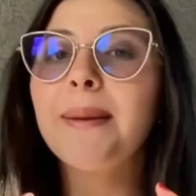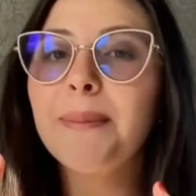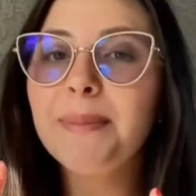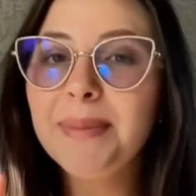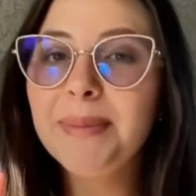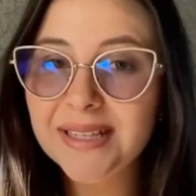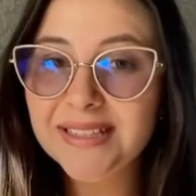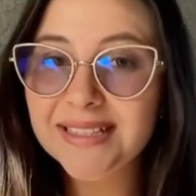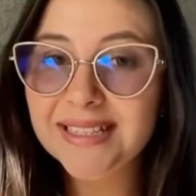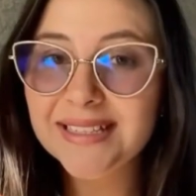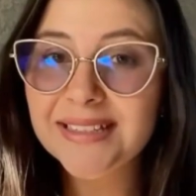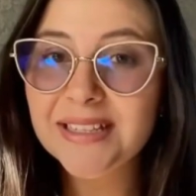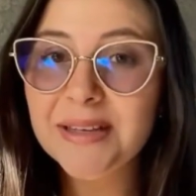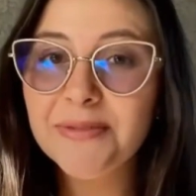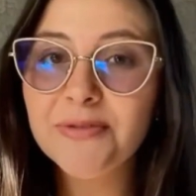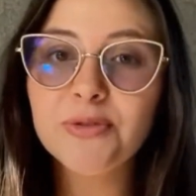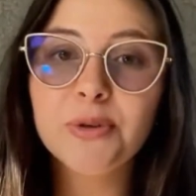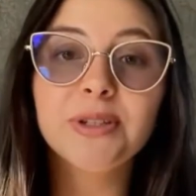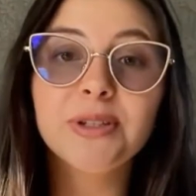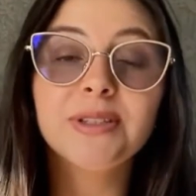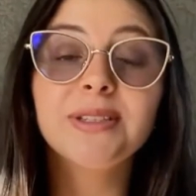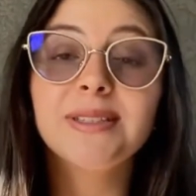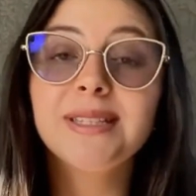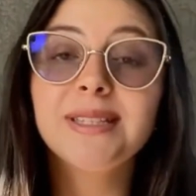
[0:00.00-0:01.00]
This is the
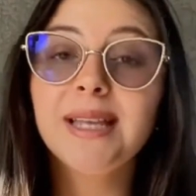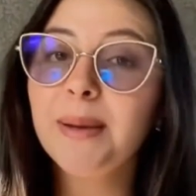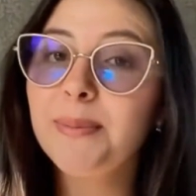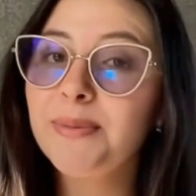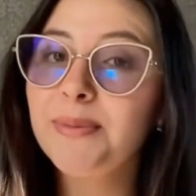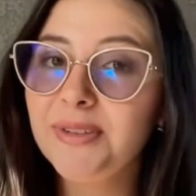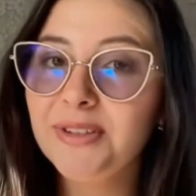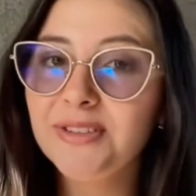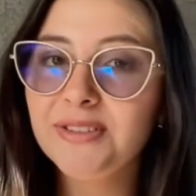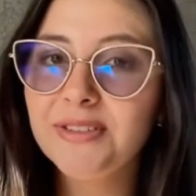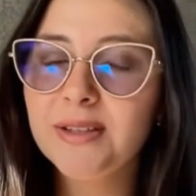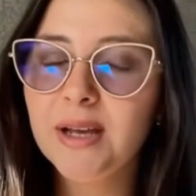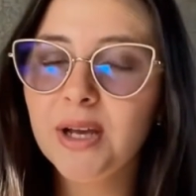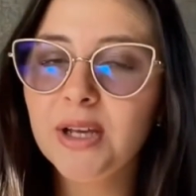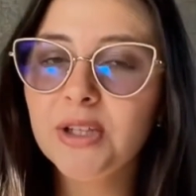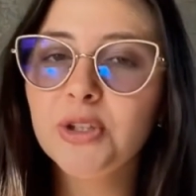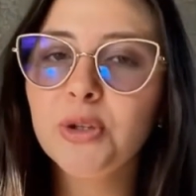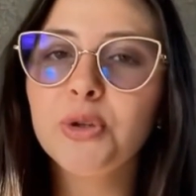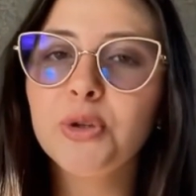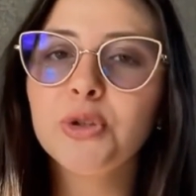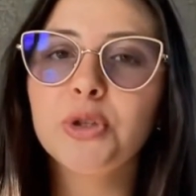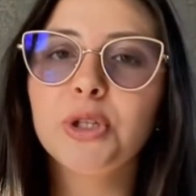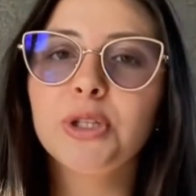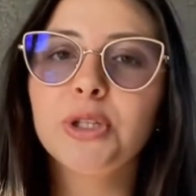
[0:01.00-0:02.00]
first step to start
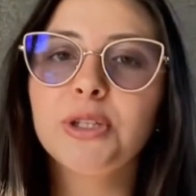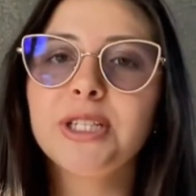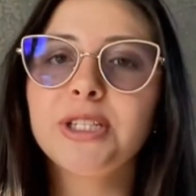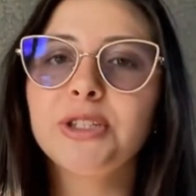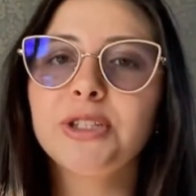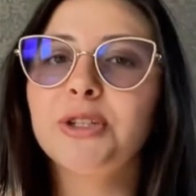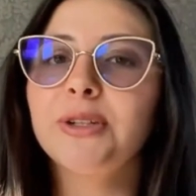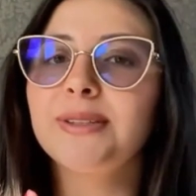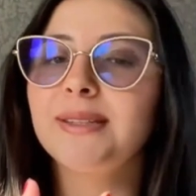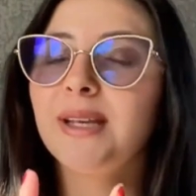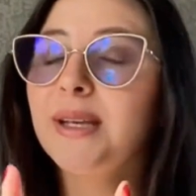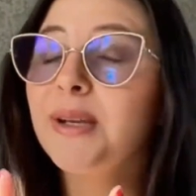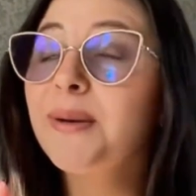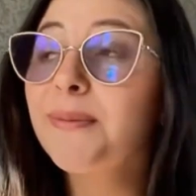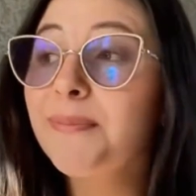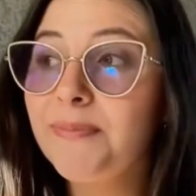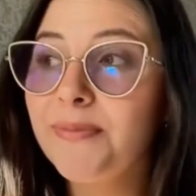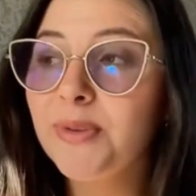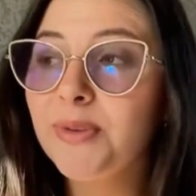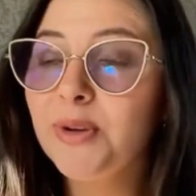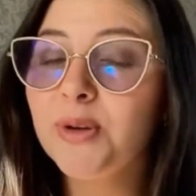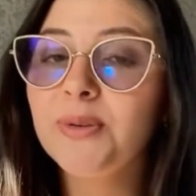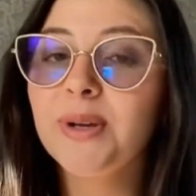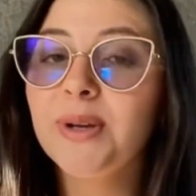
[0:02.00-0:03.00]
your journey to the
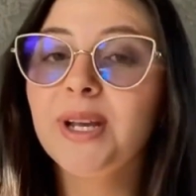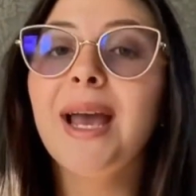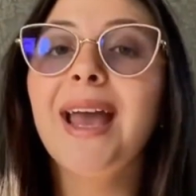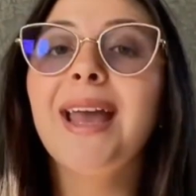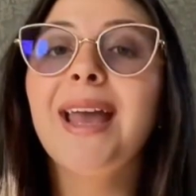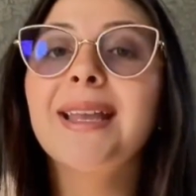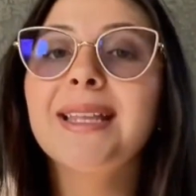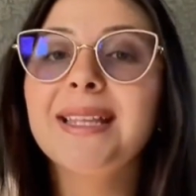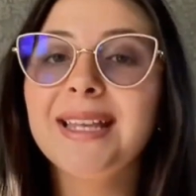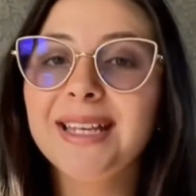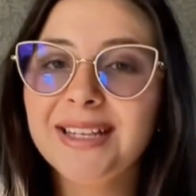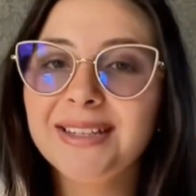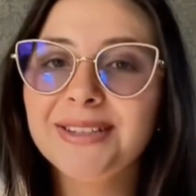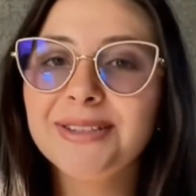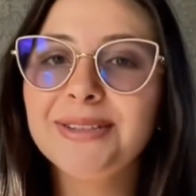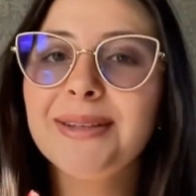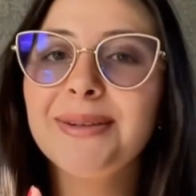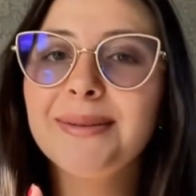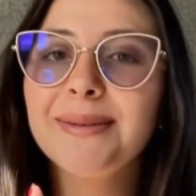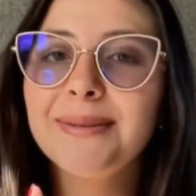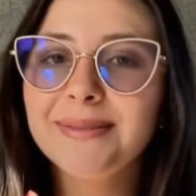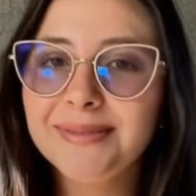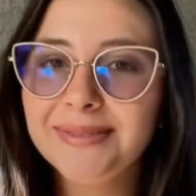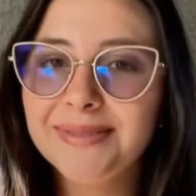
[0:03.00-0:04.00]
United
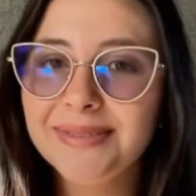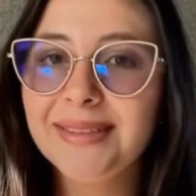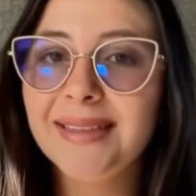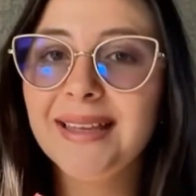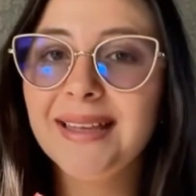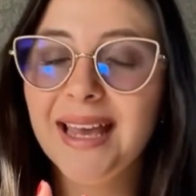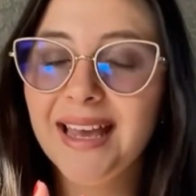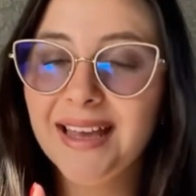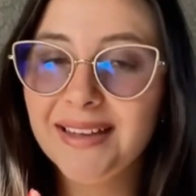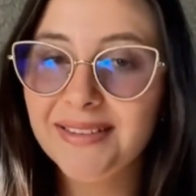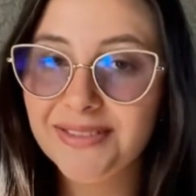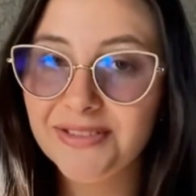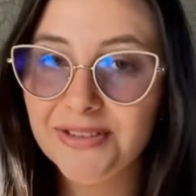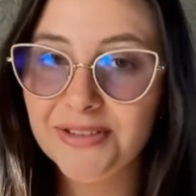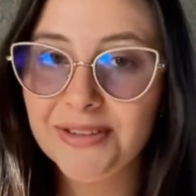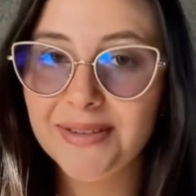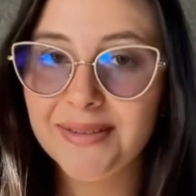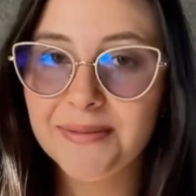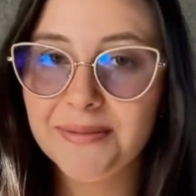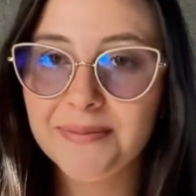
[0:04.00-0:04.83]
States.